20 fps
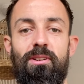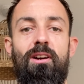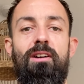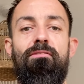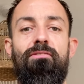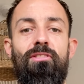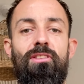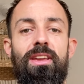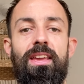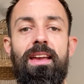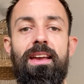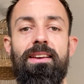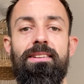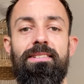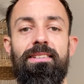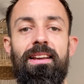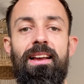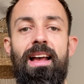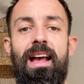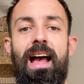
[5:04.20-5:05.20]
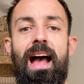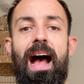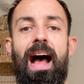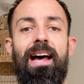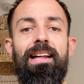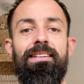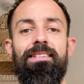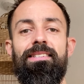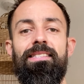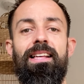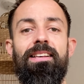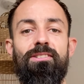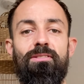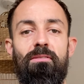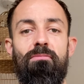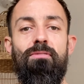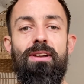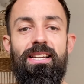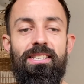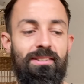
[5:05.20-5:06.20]
over the years, and there's a
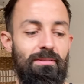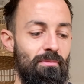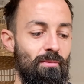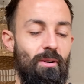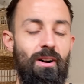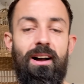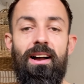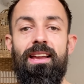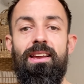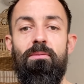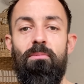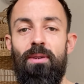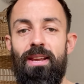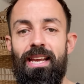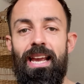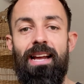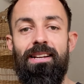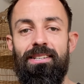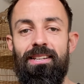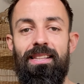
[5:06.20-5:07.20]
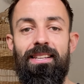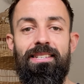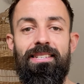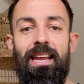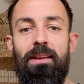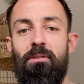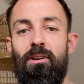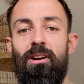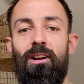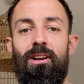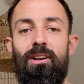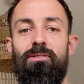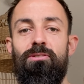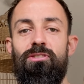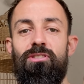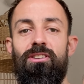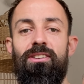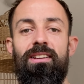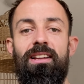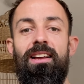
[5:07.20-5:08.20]
reason why we get to the same
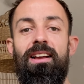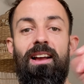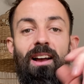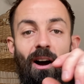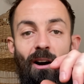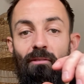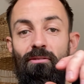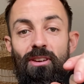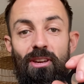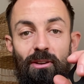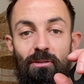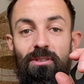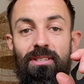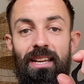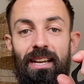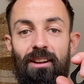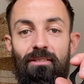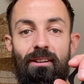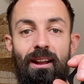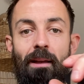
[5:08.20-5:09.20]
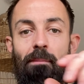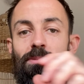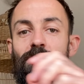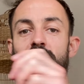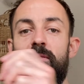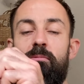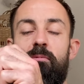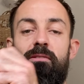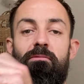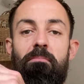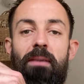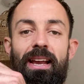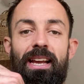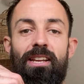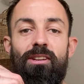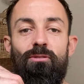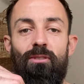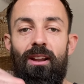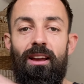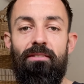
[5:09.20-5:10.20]
conclusion of using grips with making
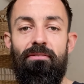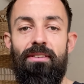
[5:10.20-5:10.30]
your life